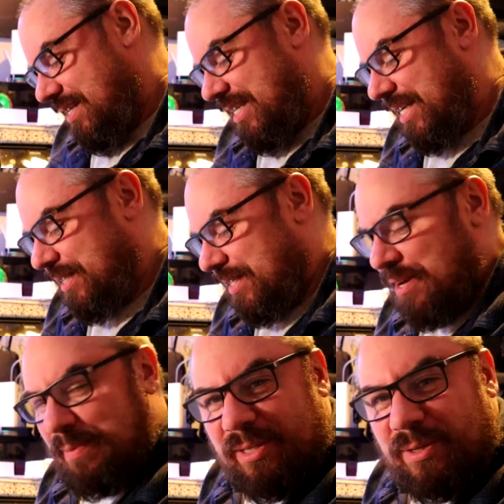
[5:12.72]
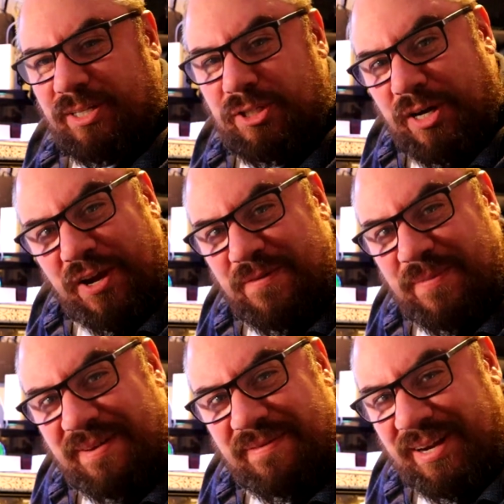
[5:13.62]
it's healed now, but he took a chunk out of
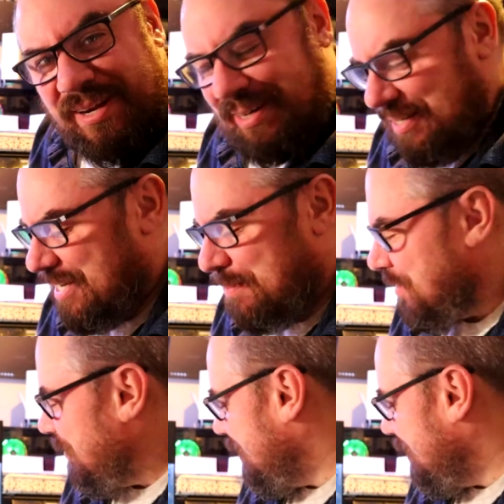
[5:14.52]
my finger a couple of